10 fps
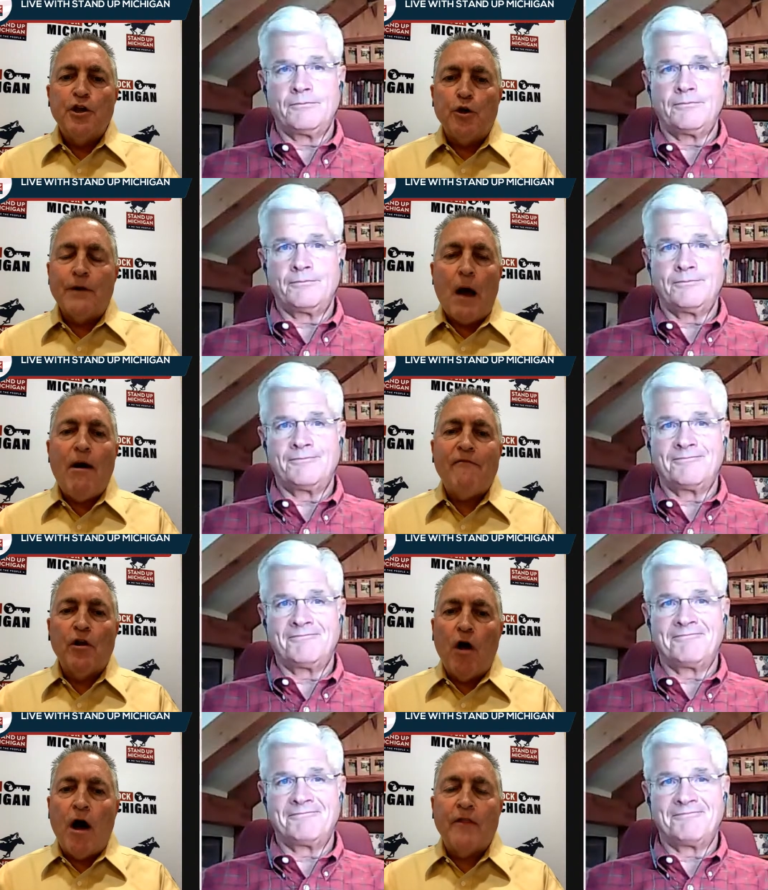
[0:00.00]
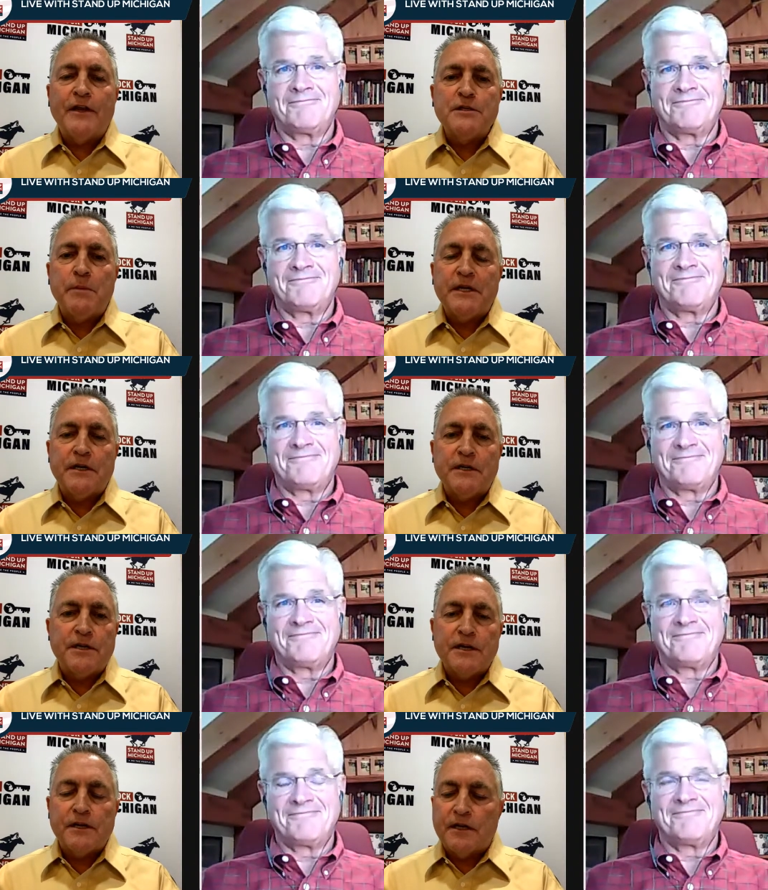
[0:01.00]
Speaker 1: you now have a law that has been con-
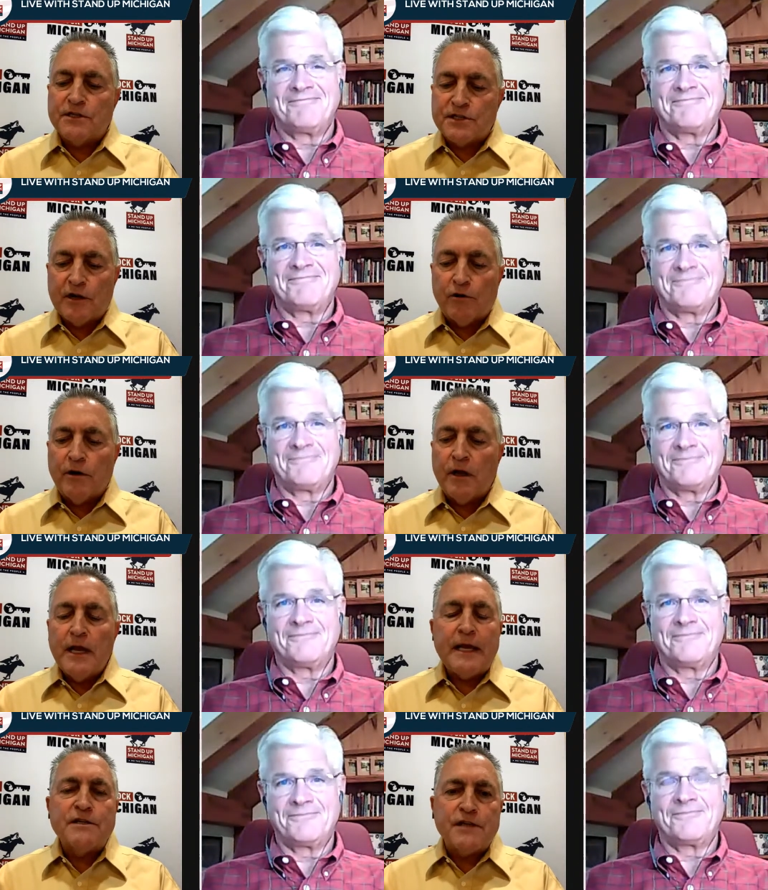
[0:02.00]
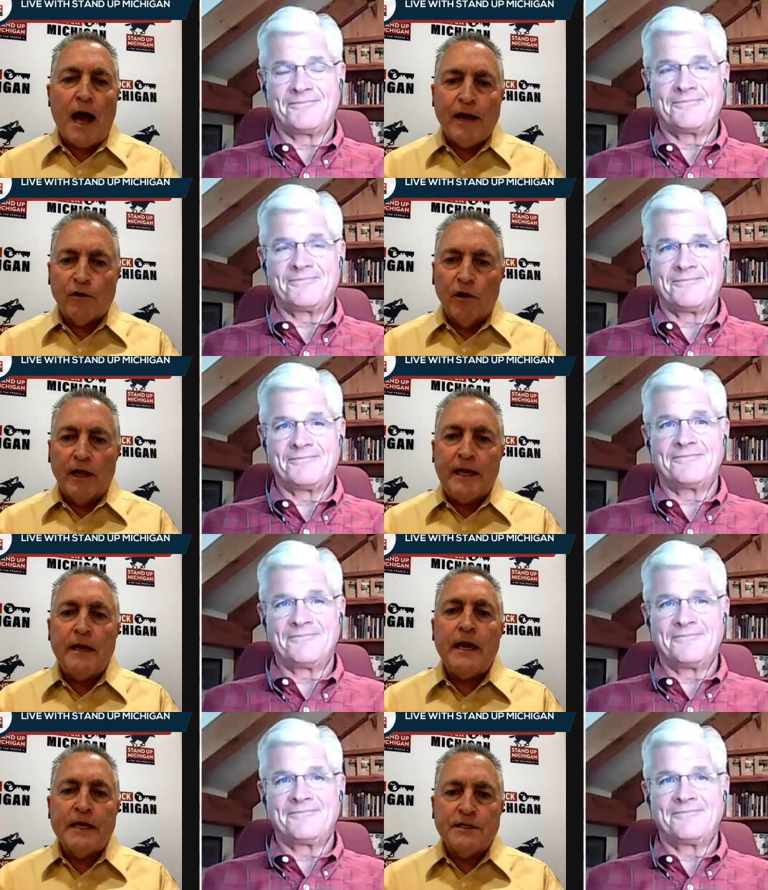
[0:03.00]
considered
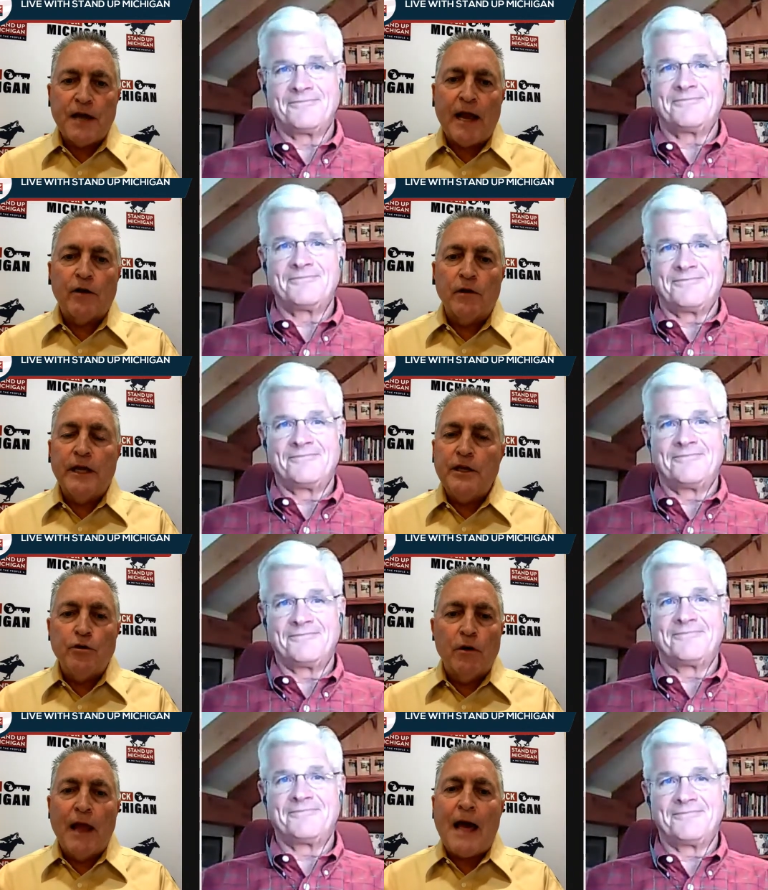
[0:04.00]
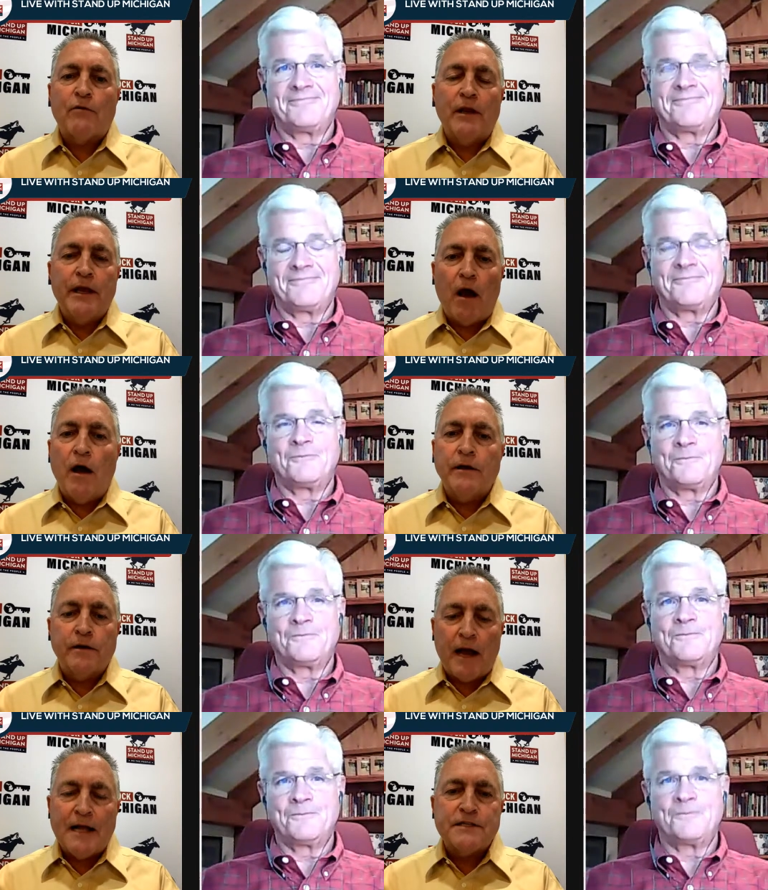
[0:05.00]
entirely, entirely, unilaterally
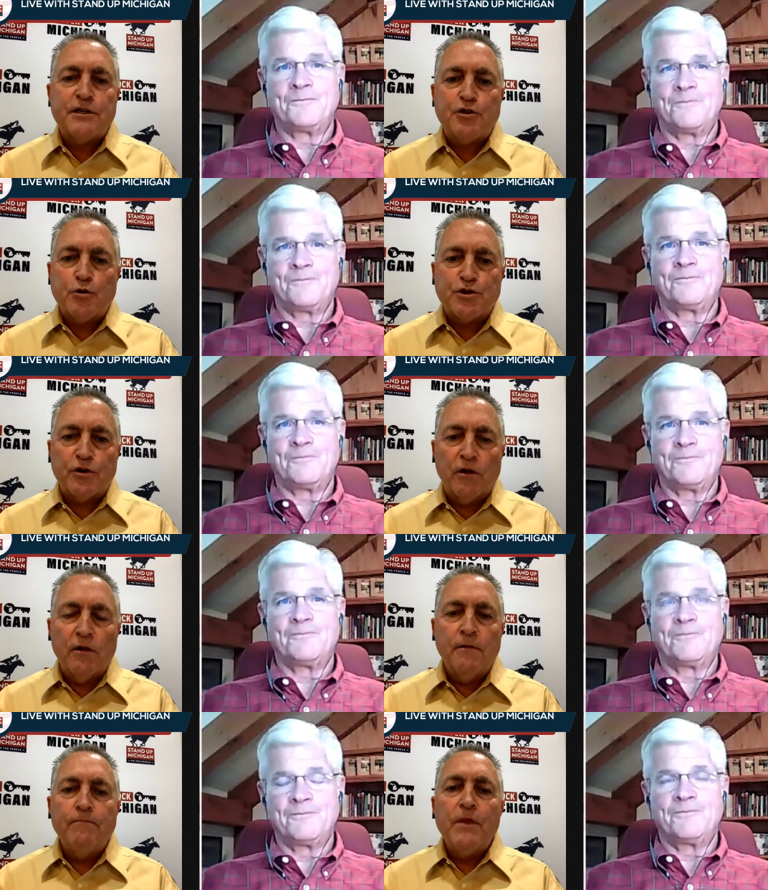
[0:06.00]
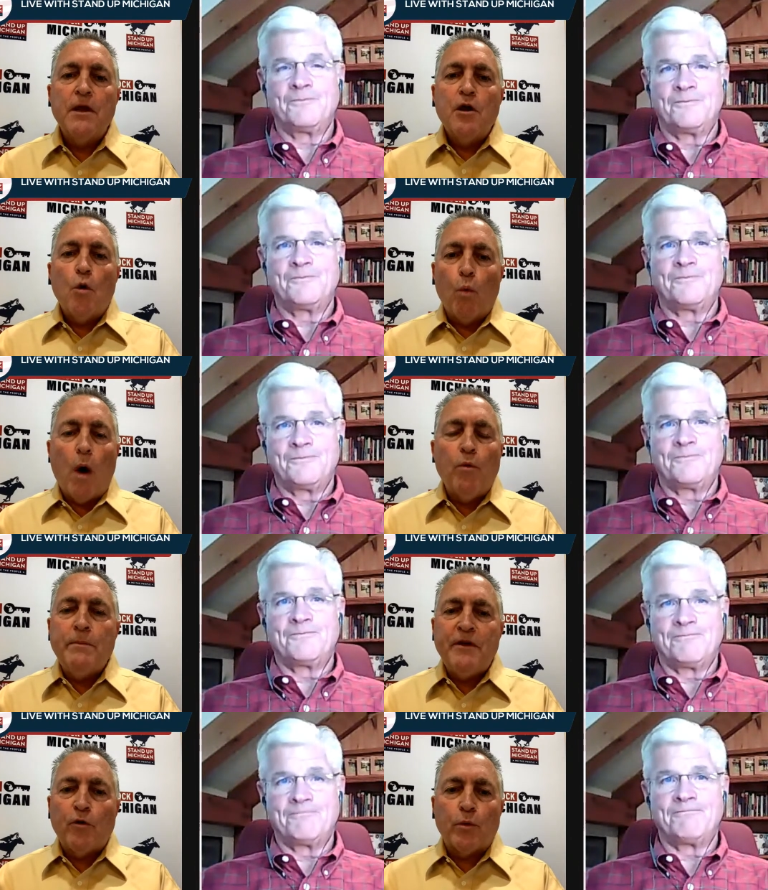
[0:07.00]
unconstitutional. What
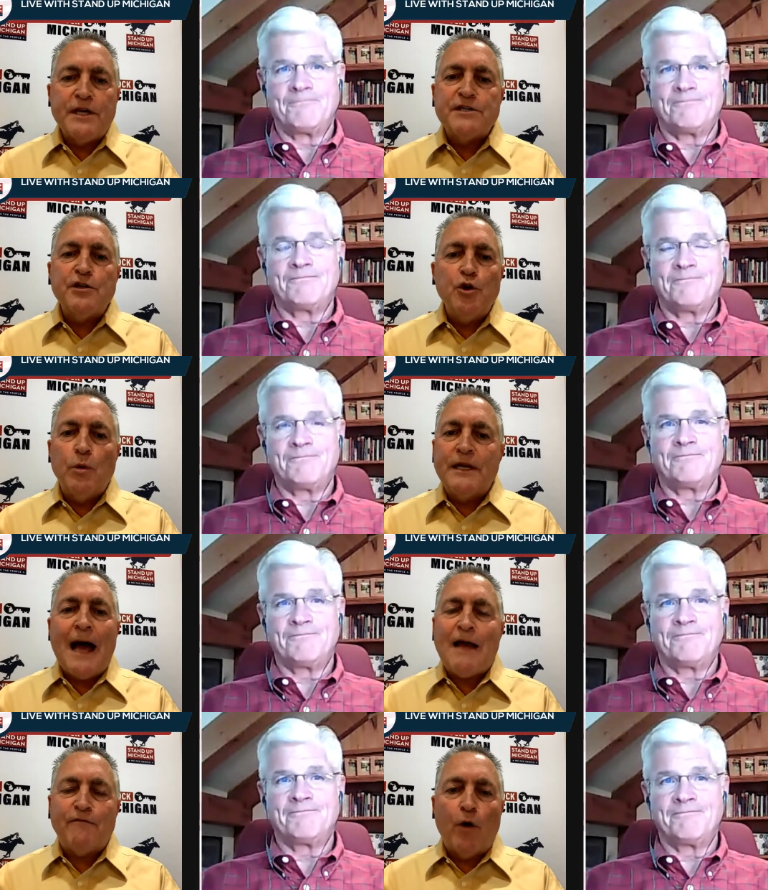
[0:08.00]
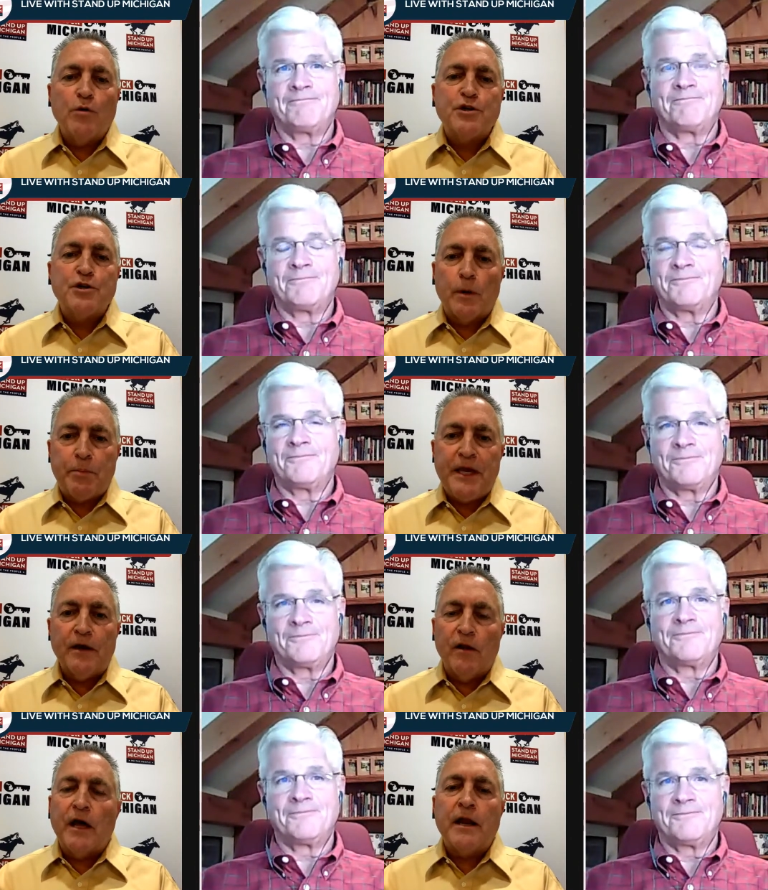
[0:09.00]
would be the reason you would not vote to
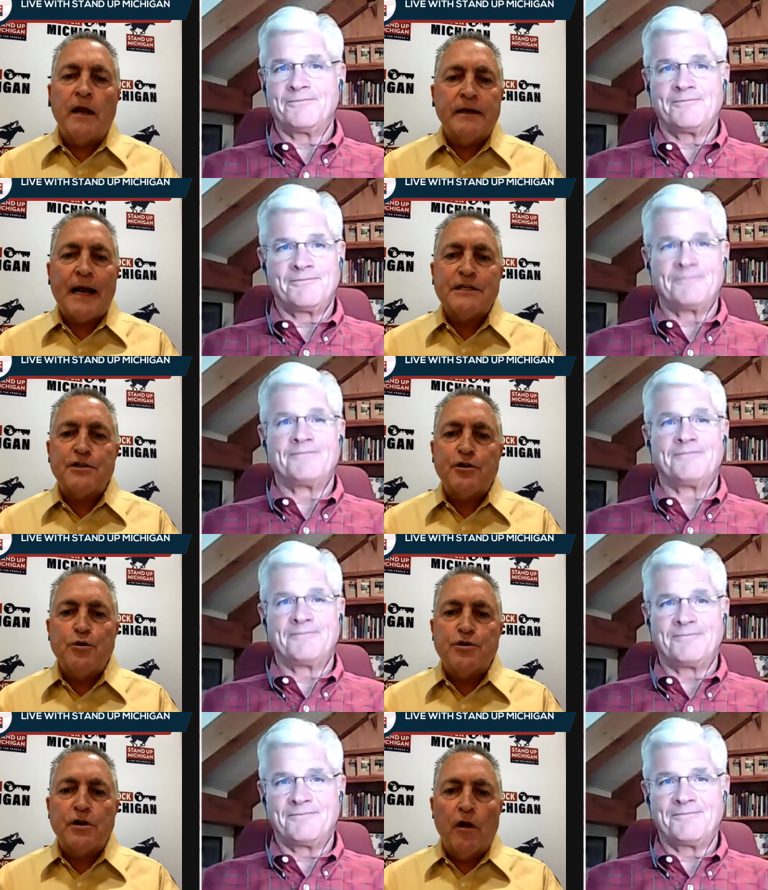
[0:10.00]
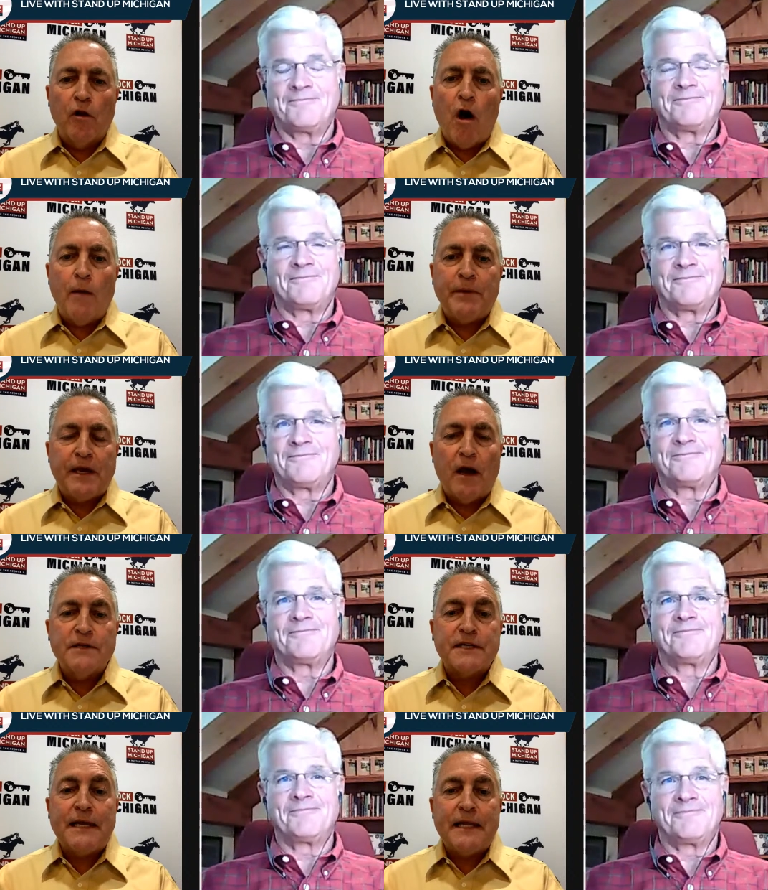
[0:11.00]
repeal an unconstitutional law
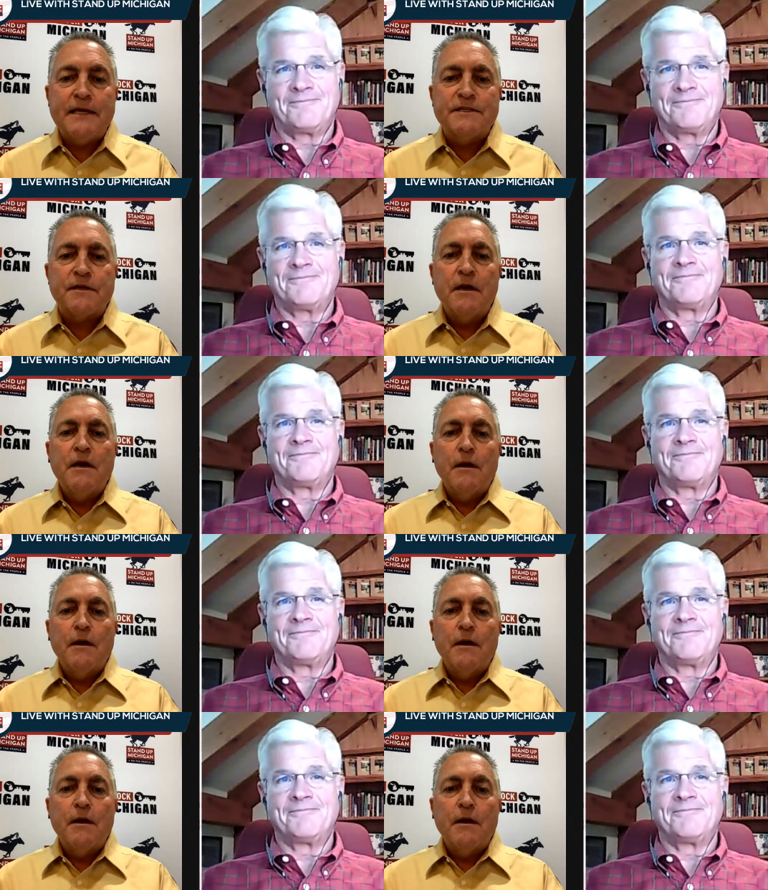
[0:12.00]
because it is